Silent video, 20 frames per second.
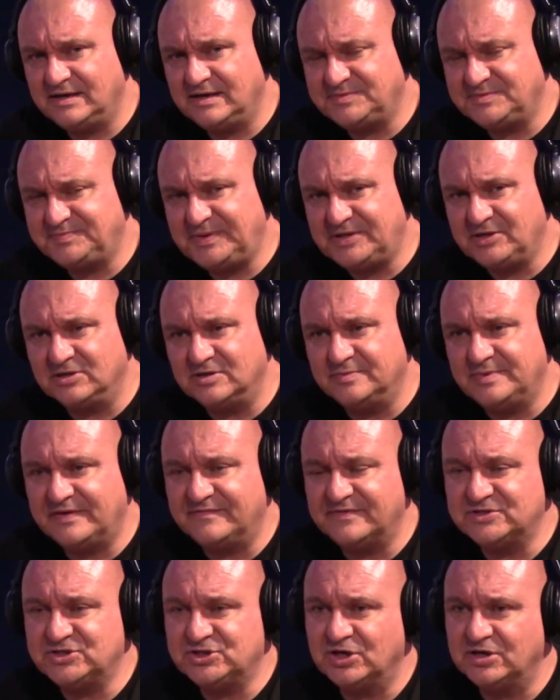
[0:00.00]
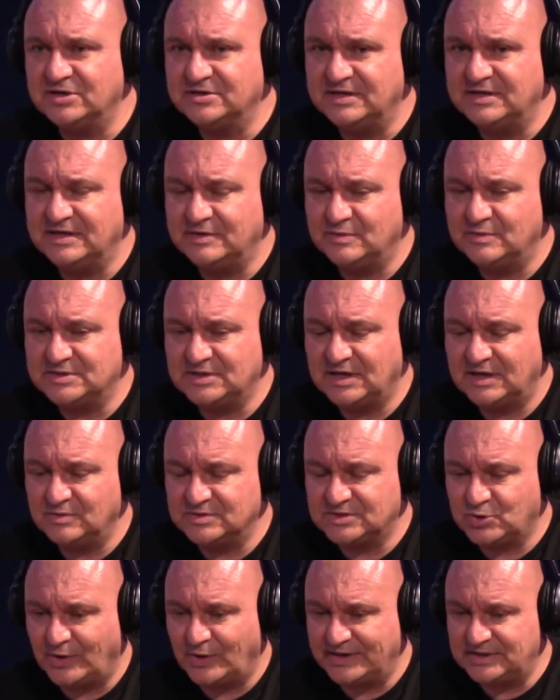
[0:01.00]
been on a bit of a journey. He was
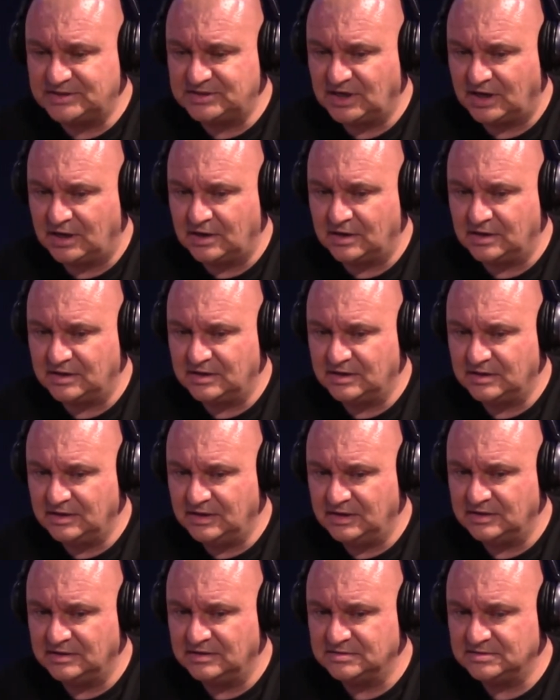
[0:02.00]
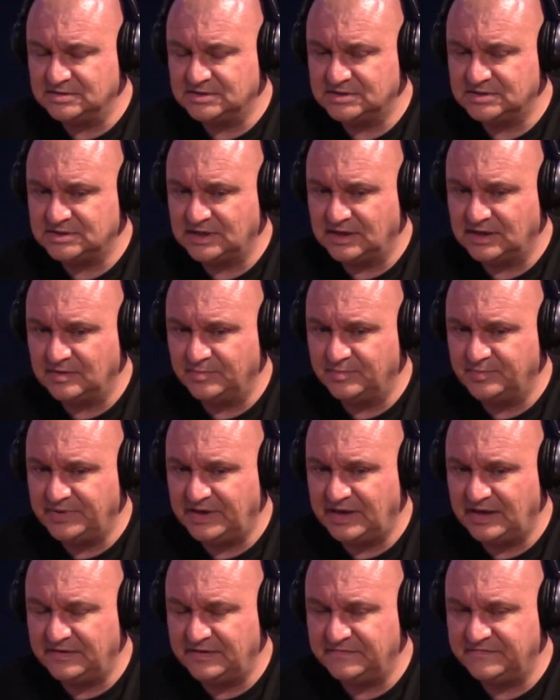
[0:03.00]
quite dark, and he could
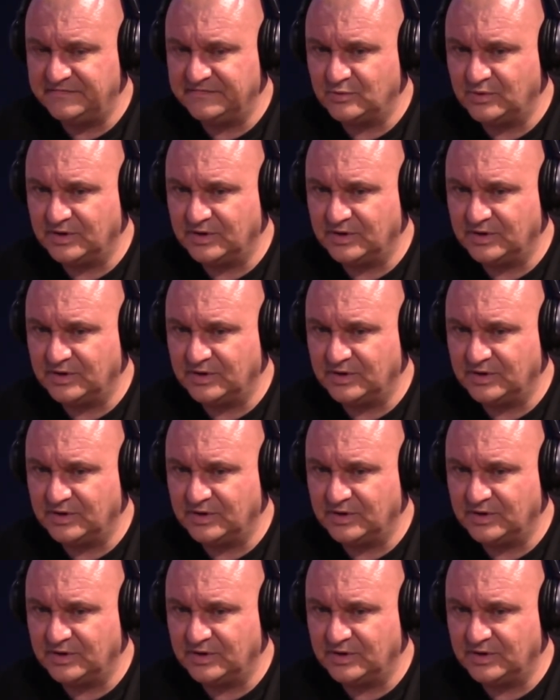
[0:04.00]
behave